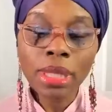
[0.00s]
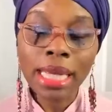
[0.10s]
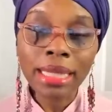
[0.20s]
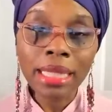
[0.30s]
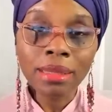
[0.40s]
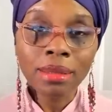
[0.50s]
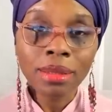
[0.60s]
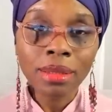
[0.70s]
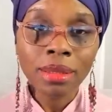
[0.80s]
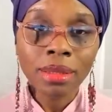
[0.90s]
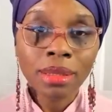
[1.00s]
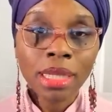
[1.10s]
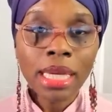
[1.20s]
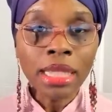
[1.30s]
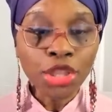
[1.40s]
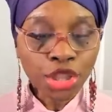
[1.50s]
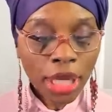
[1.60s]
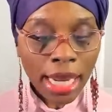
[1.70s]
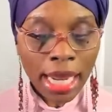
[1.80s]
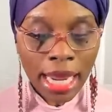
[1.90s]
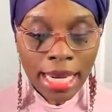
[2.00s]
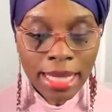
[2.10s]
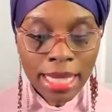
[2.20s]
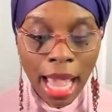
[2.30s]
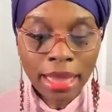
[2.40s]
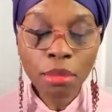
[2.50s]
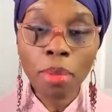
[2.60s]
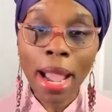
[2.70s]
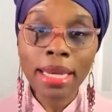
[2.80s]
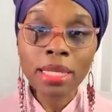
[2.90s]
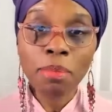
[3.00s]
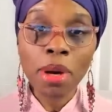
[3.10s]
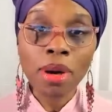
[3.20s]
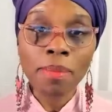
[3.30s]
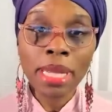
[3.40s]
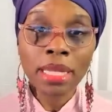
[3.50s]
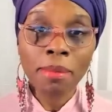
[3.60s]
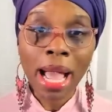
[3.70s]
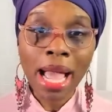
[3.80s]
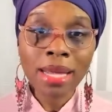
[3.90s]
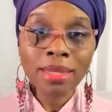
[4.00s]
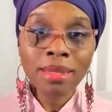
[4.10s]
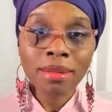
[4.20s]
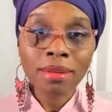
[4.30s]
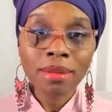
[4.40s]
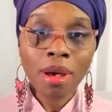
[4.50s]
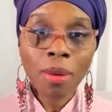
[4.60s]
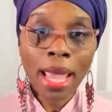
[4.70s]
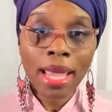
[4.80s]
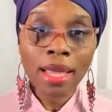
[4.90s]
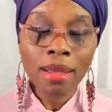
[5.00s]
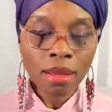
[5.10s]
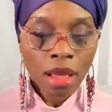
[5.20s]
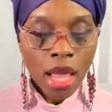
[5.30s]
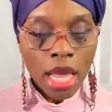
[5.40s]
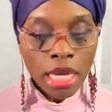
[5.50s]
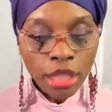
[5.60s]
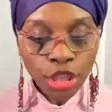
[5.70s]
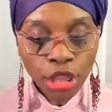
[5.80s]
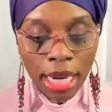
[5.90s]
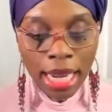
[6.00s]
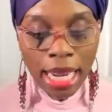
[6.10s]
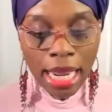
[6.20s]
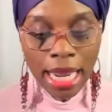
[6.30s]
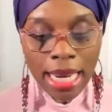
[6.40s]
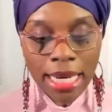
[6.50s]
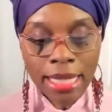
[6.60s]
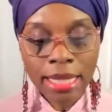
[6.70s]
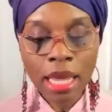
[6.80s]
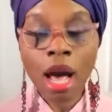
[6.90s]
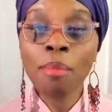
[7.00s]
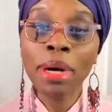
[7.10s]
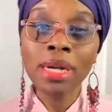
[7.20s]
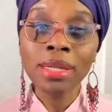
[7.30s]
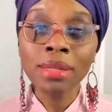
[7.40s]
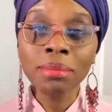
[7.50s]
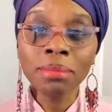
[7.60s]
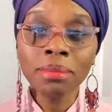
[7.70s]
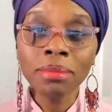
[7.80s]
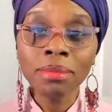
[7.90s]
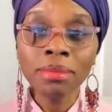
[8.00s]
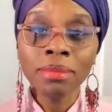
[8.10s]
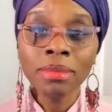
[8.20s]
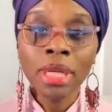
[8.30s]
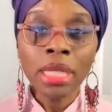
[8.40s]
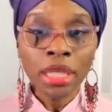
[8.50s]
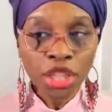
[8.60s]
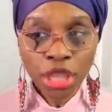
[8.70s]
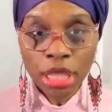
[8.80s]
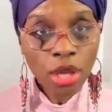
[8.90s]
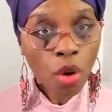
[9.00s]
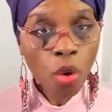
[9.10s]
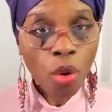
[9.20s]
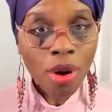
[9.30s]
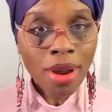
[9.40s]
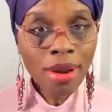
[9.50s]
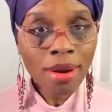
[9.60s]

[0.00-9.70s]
nothing. She is not the brightest bulb in the box. Okay. She is a bum. She's a whore.